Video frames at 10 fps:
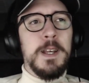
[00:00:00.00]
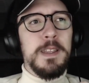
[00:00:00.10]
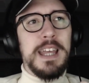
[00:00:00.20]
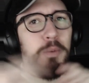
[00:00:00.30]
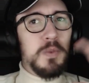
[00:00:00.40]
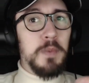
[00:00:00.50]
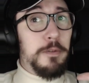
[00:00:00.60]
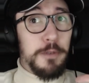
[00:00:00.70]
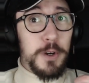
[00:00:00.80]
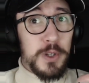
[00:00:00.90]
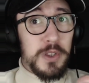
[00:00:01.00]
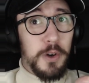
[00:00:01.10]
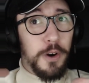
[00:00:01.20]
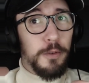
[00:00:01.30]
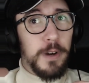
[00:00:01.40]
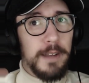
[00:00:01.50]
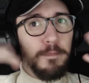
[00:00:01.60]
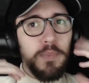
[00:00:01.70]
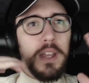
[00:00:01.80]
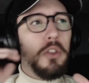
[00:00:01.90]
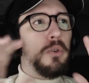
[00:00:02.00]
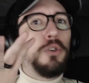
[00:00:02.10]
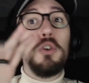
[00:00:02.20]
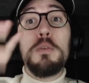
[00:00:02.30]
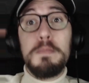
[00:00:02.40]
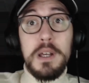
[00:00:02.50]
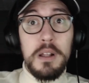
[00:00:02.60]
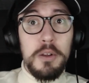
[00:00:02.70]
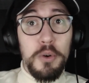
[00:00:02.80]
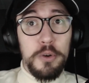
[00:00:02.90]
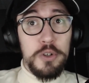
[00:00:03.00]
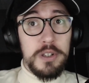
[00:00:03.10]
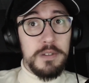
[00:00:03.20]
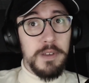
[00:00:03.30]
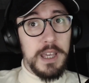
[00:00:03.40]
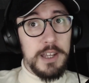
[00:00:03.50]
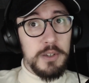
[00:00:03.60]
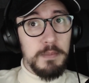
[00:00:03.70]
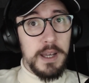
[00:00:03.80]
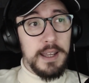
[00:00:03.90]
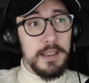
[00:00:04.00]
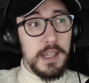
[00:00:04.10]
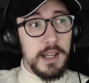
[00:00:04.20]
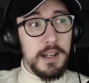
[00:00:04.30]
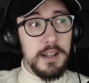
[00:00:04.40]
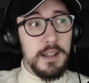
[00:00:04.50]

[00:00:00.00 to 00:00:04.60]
That was my first thought, right? And there could be a lower justification behind that.